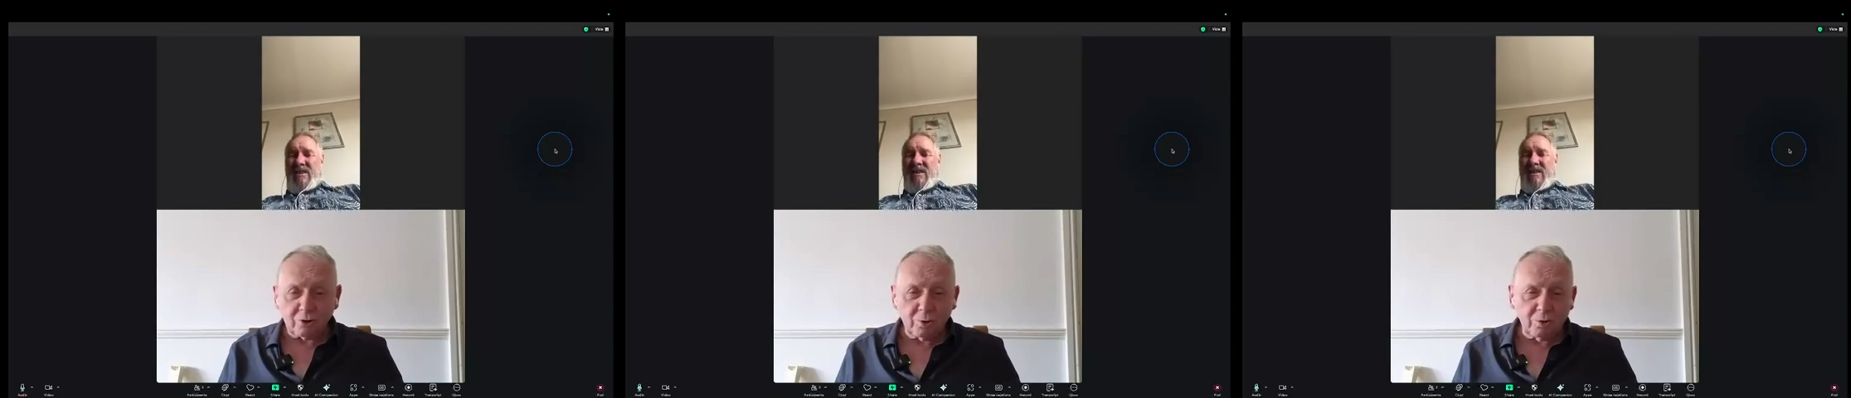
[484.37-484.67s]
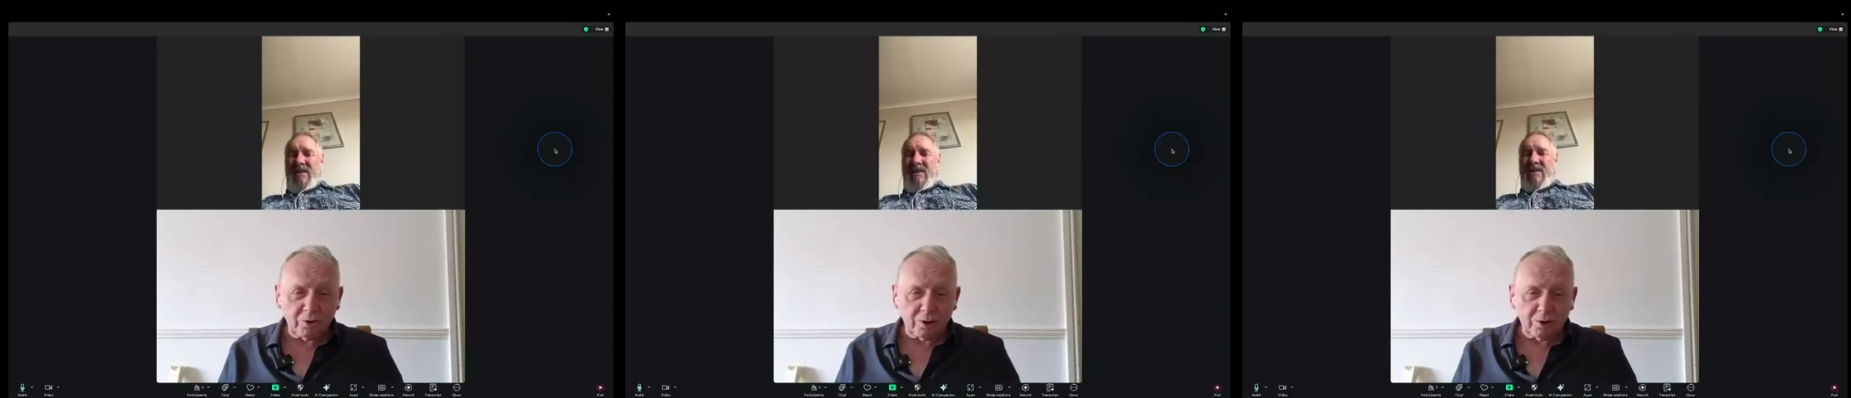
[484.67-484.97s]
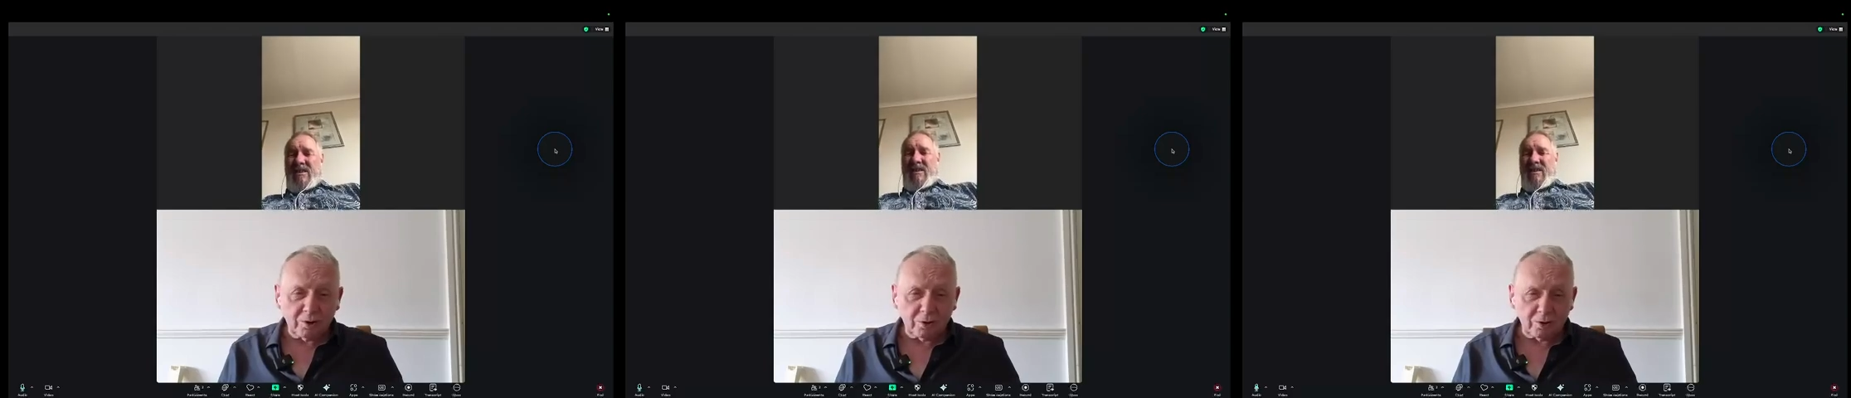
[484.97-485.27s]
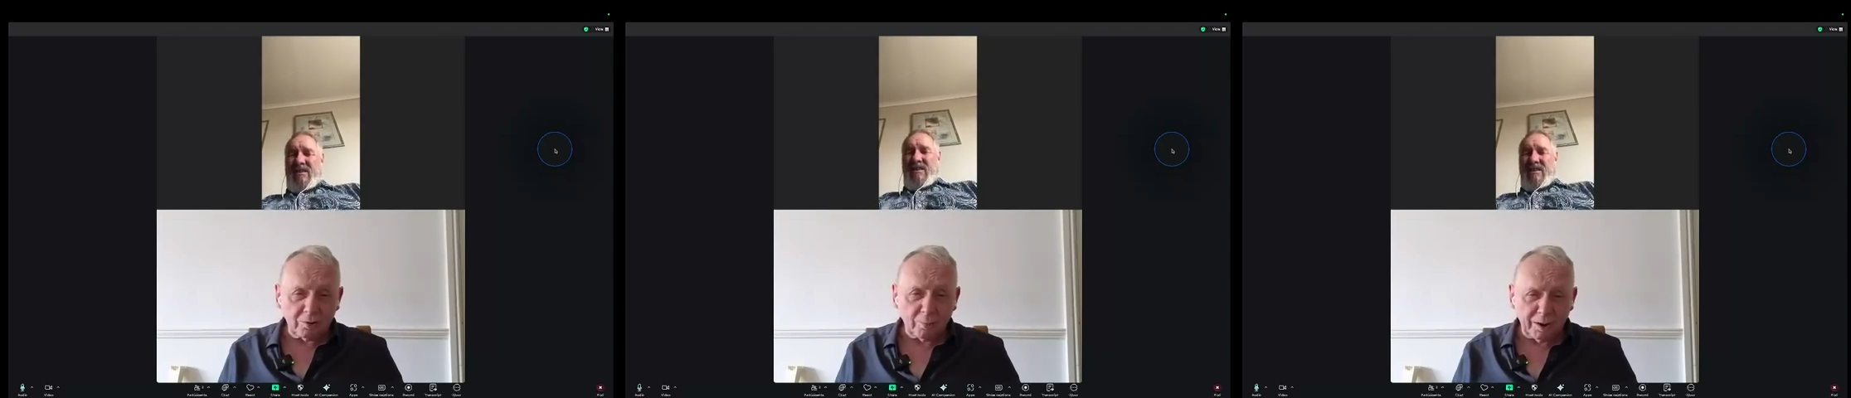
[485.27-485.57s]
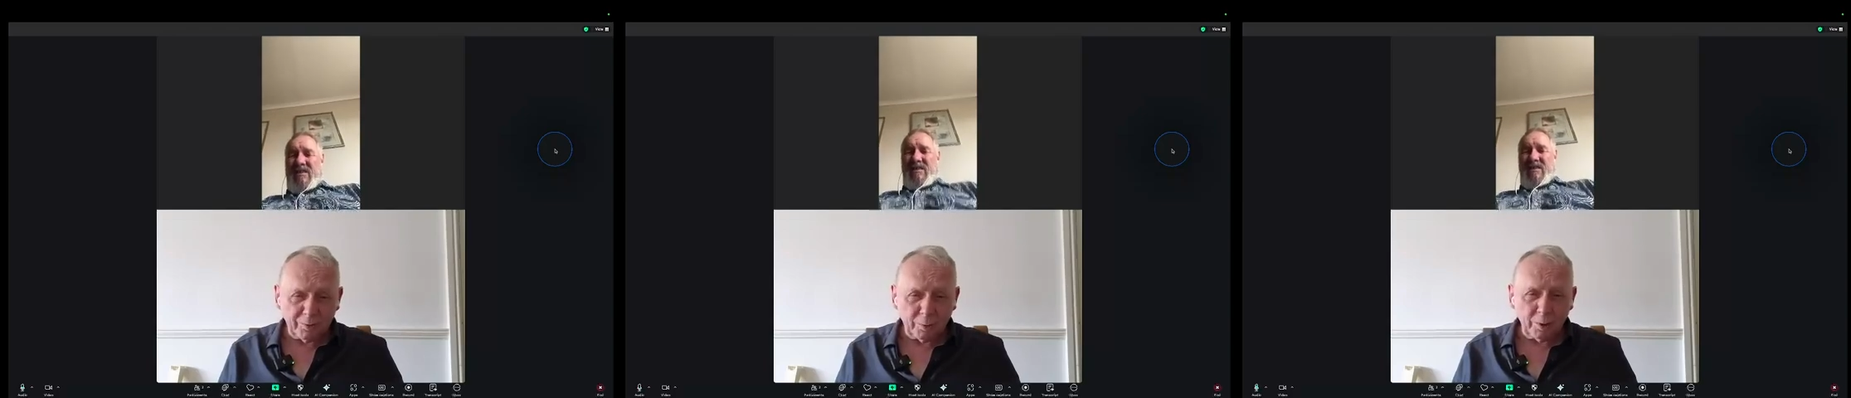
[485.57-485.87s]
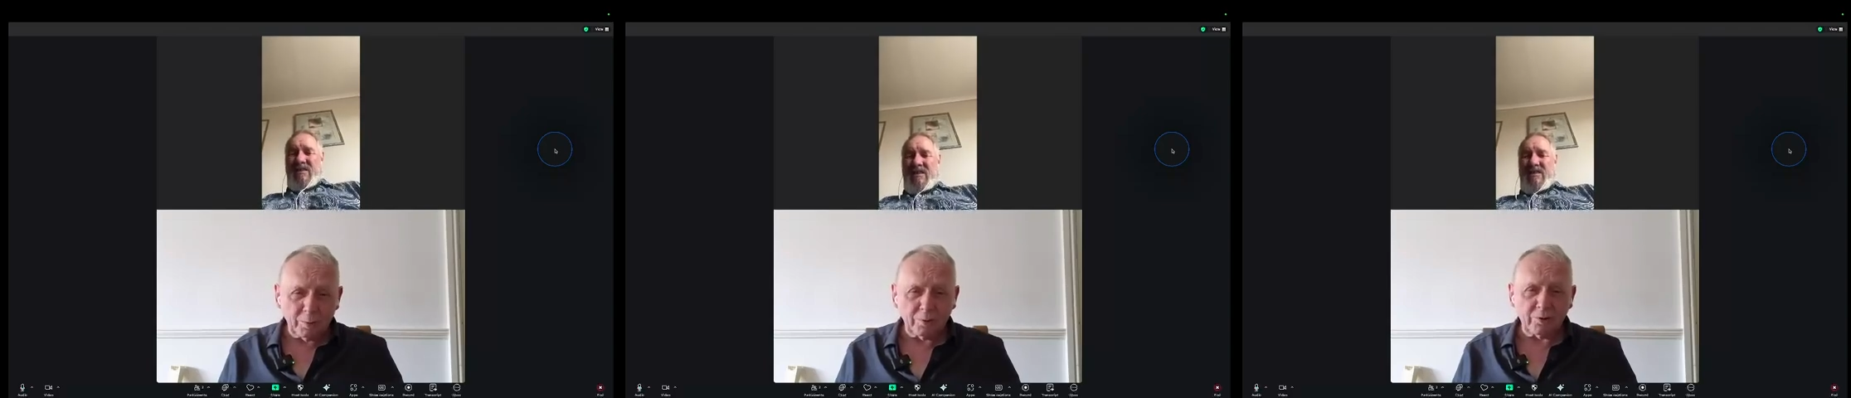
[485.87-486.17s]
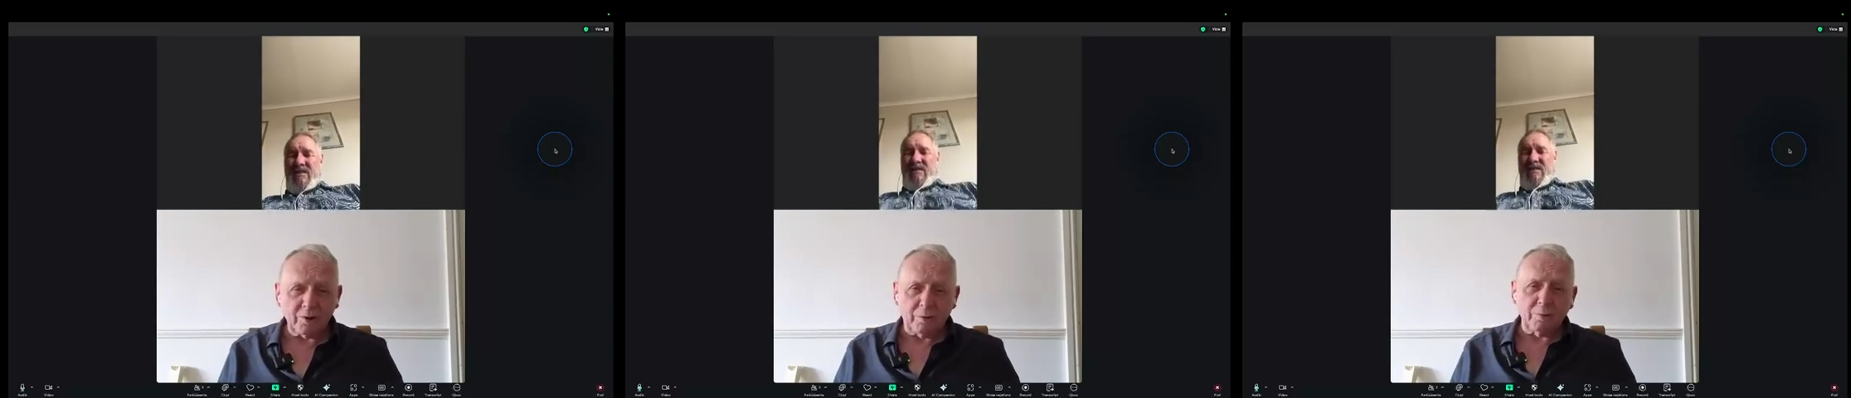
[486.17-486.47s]
use it to the best
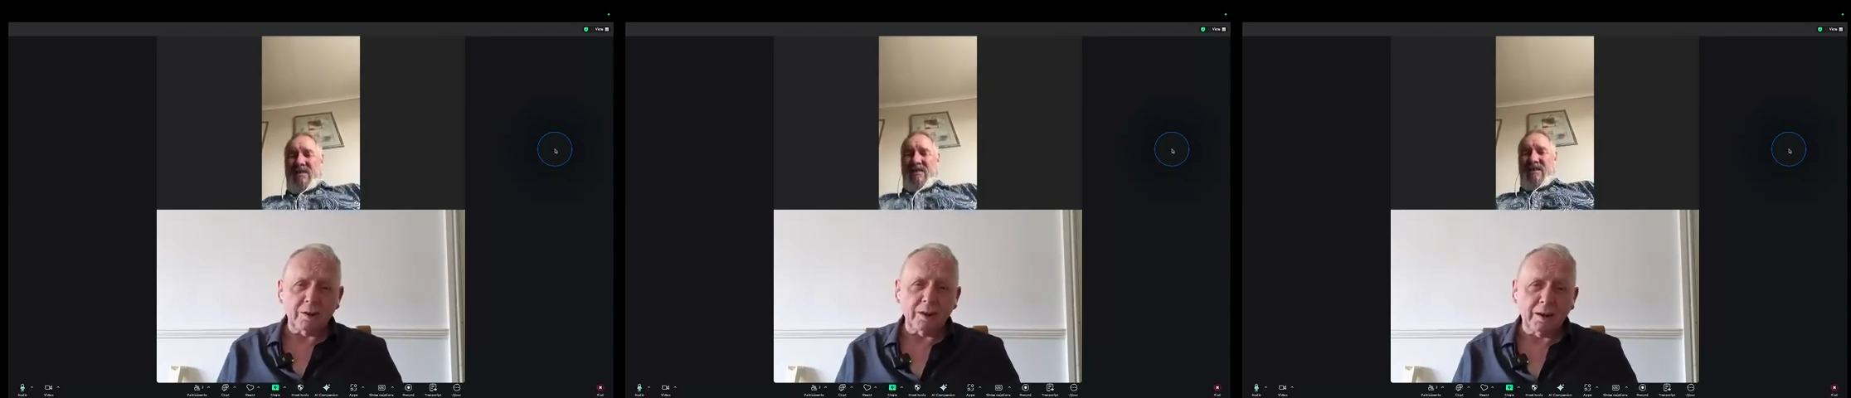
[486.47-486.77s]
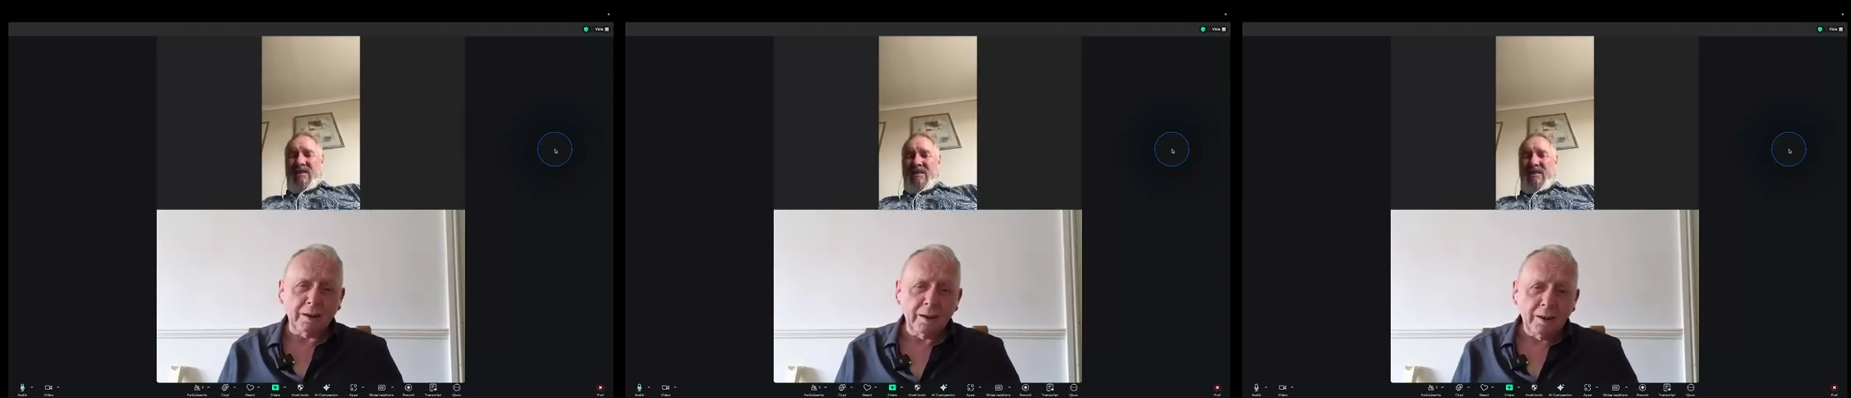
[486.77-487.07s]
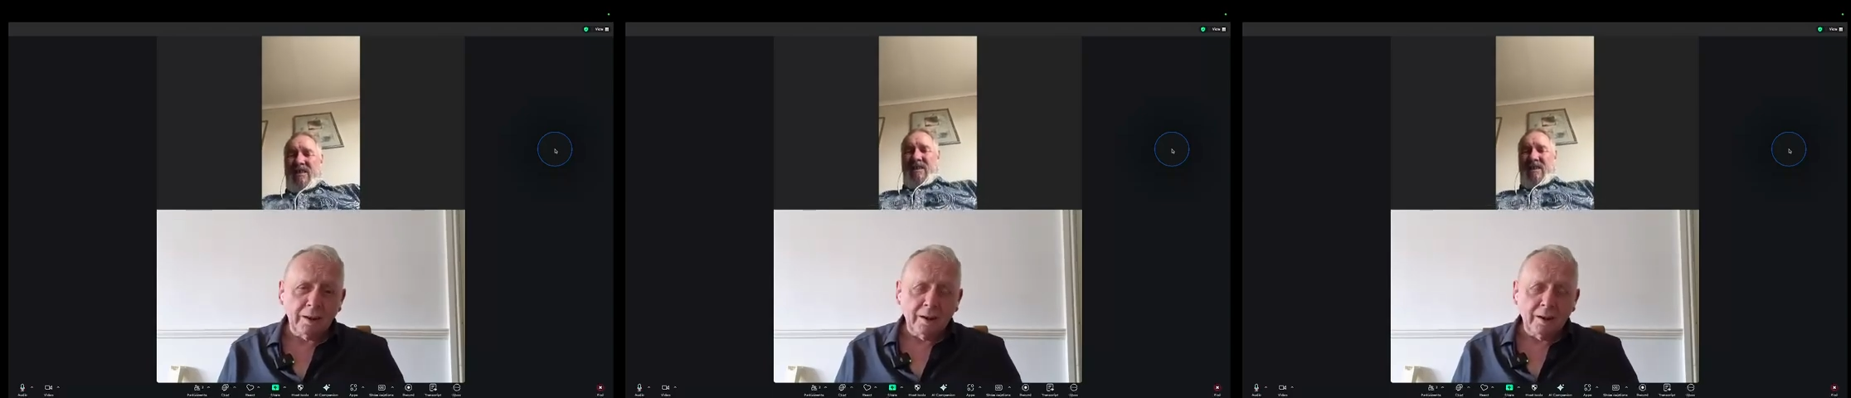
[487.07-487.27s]
purpose that we can,